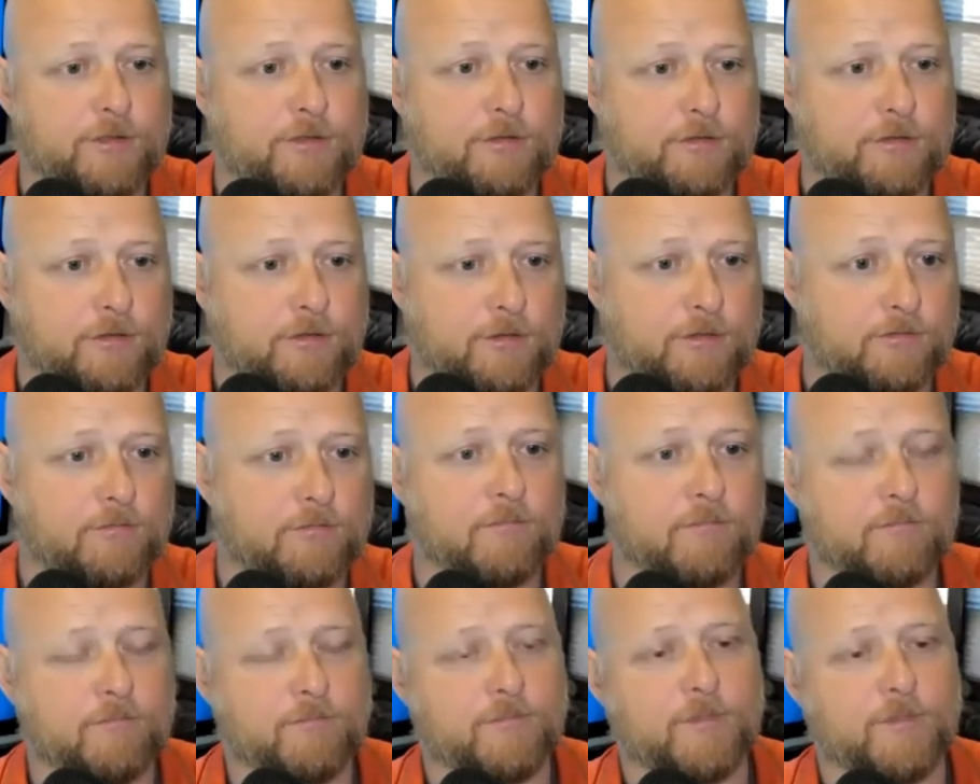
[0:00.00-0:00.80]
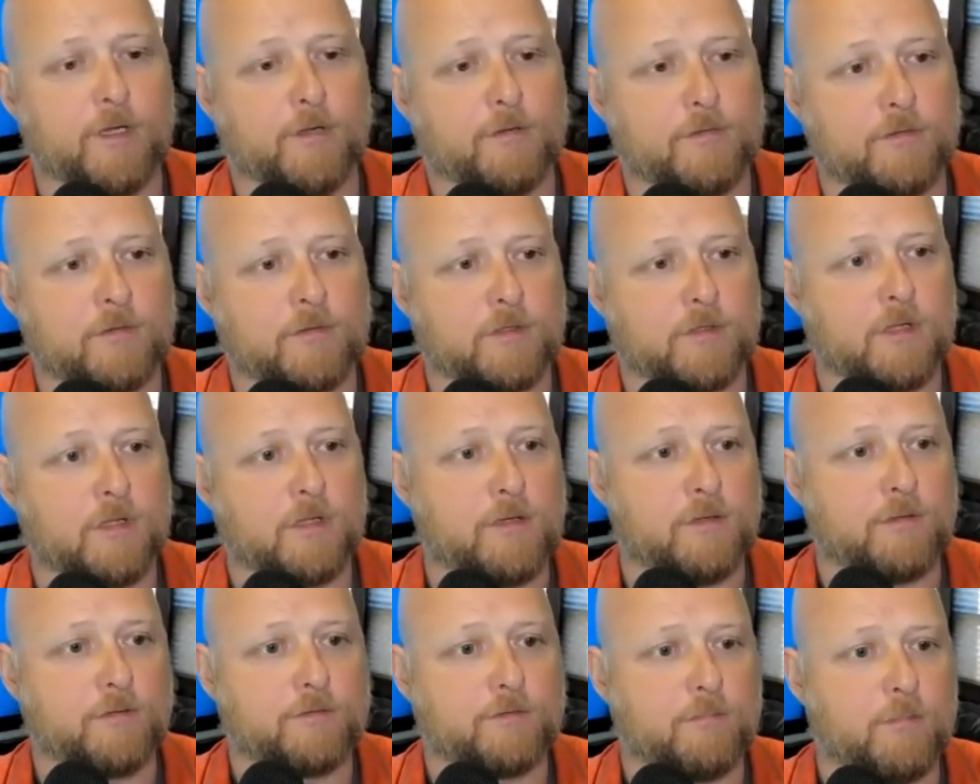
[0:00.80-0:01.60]
You should, you know,
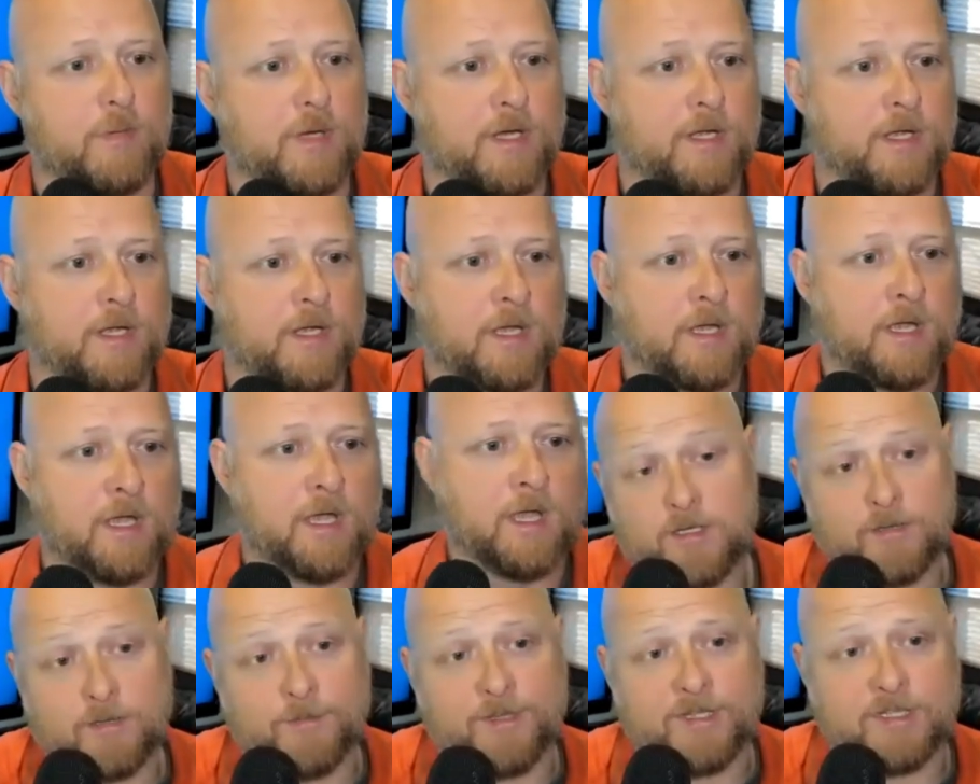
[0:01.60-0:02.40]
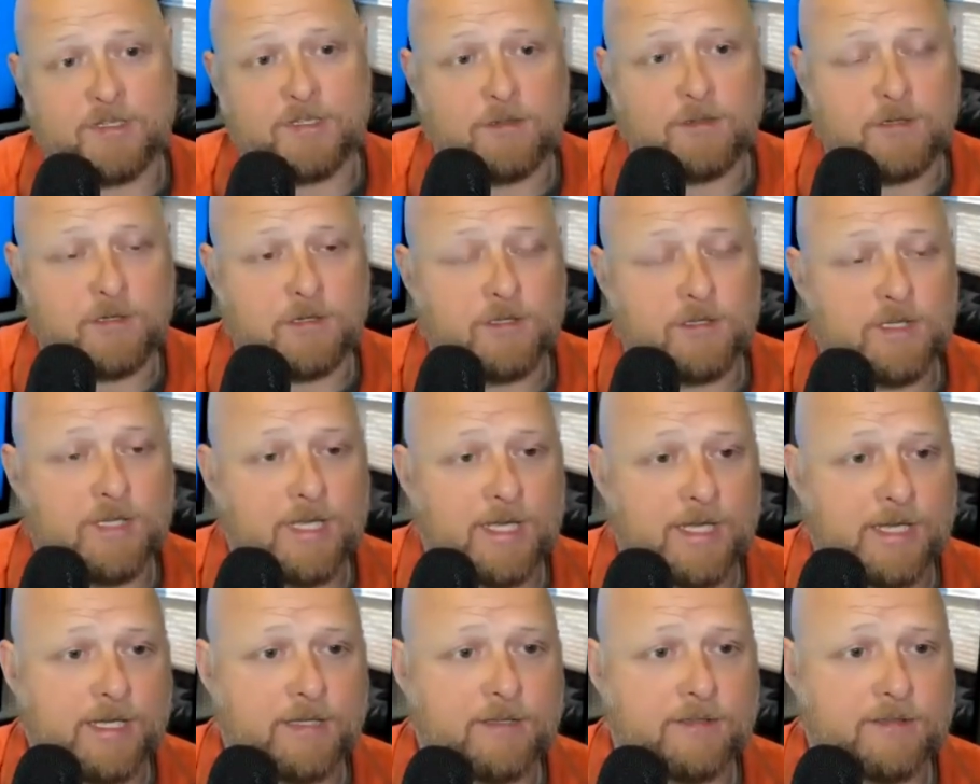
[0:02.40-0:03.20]
disclose. But I mean, you could
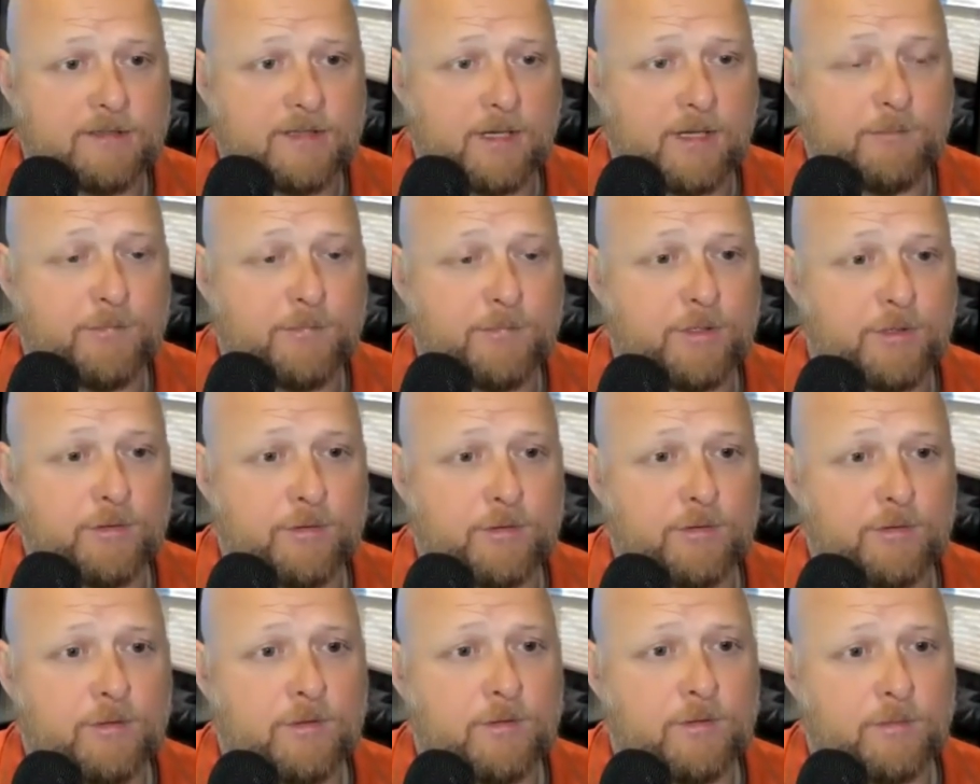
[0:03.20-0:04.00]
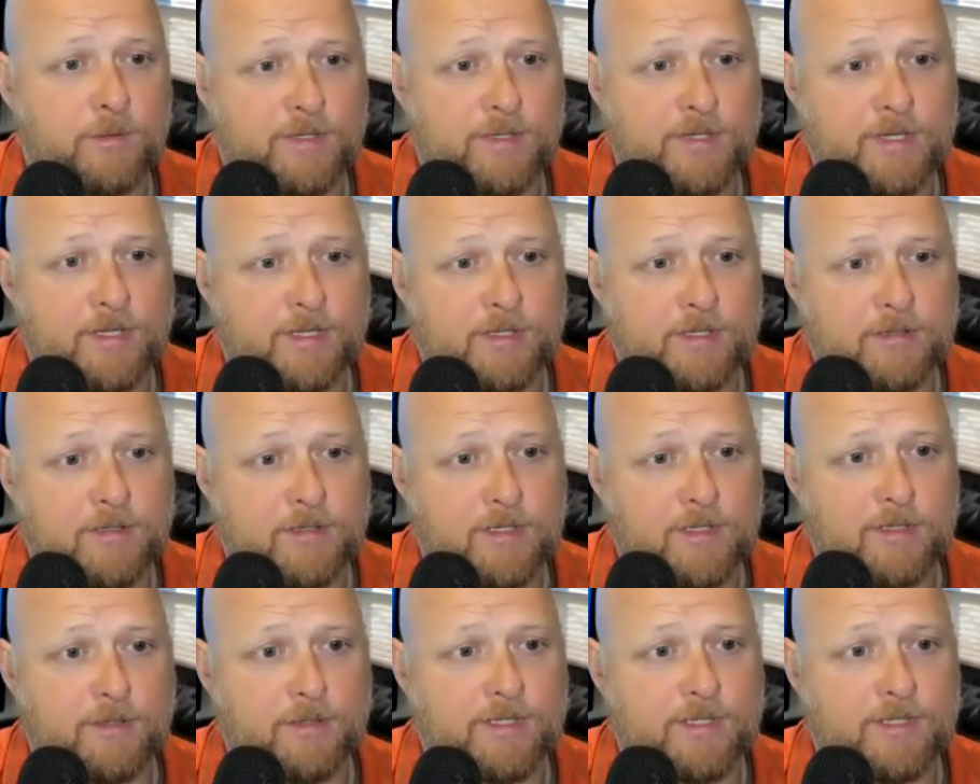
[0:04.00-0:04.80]
take it sub two with a, you
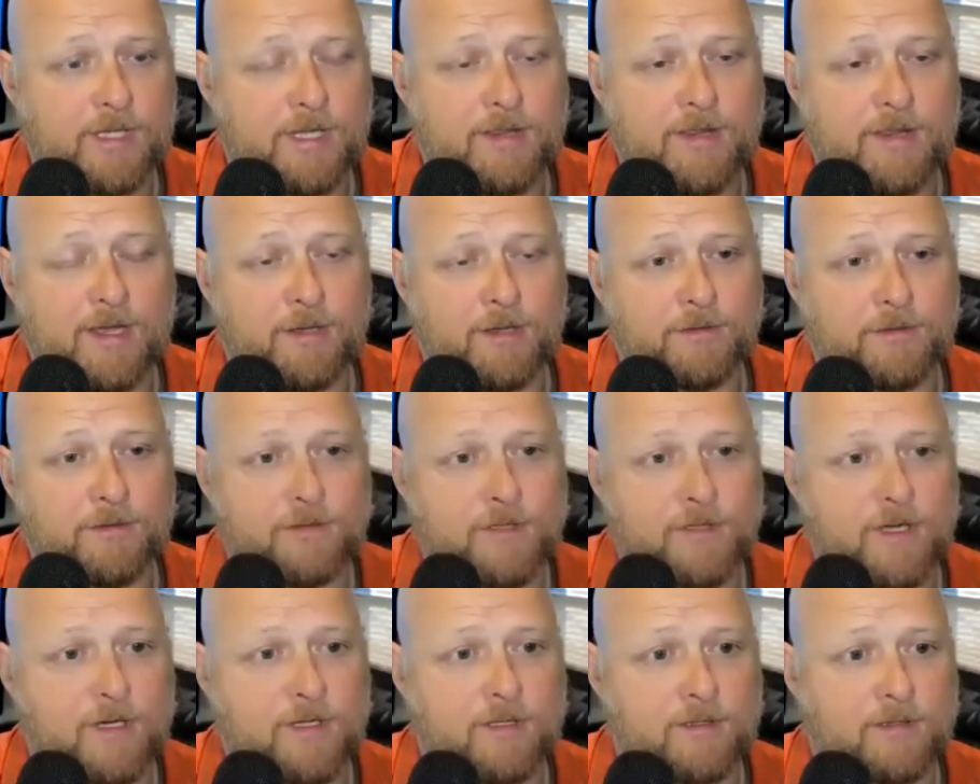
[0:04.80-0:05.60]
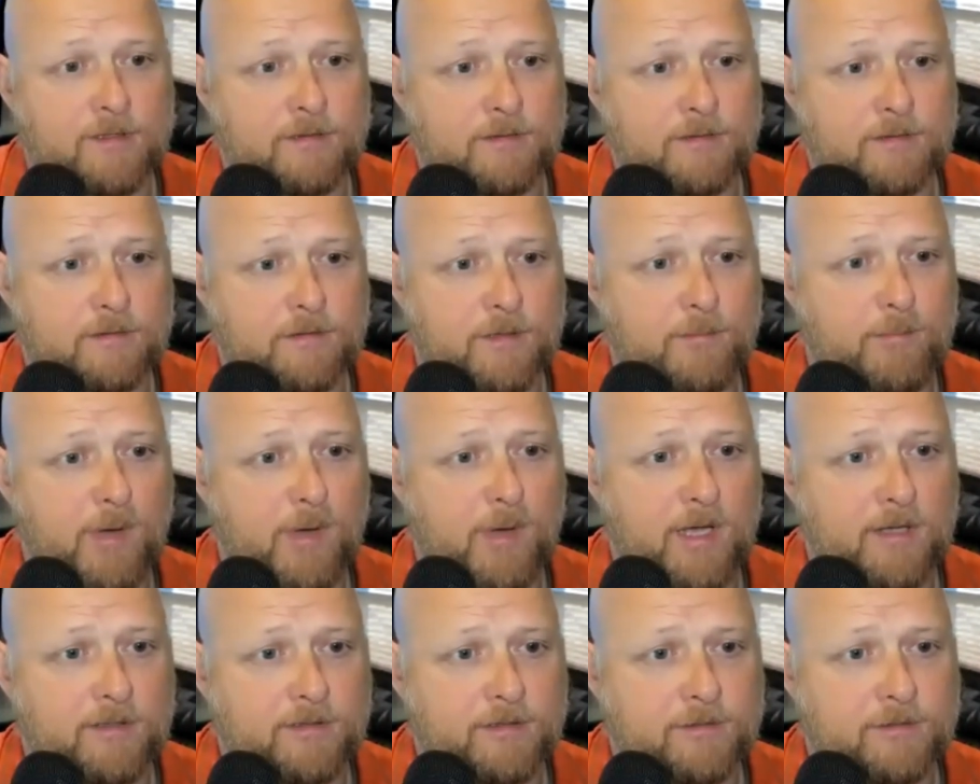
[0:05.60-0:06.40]
know, a $10,000
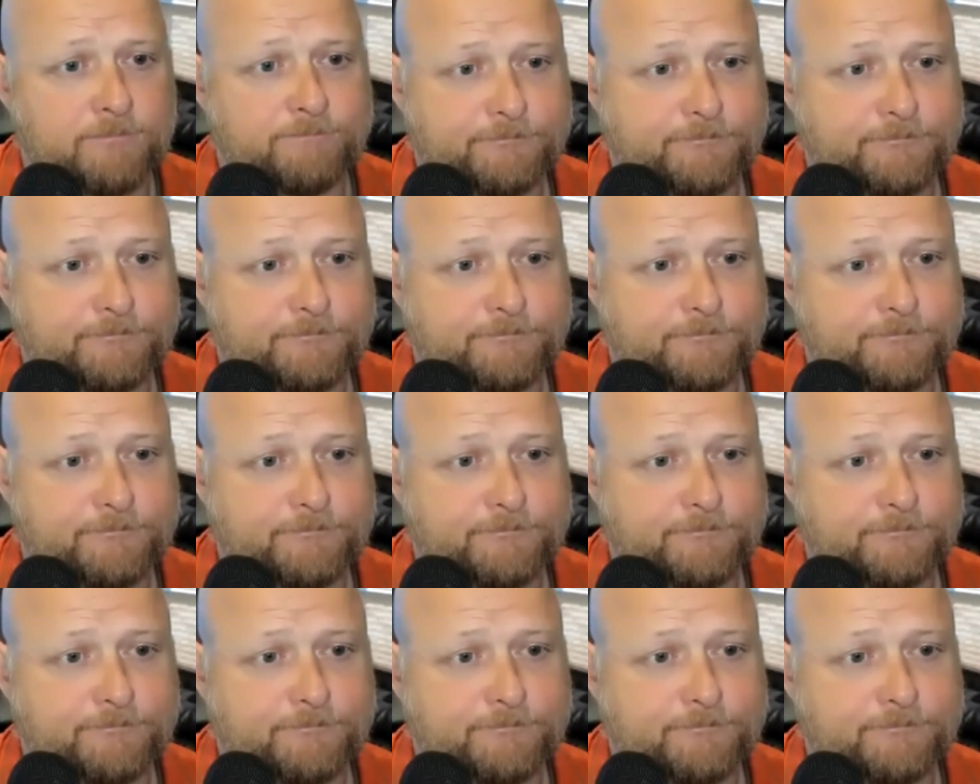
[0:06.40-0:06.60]
deposit.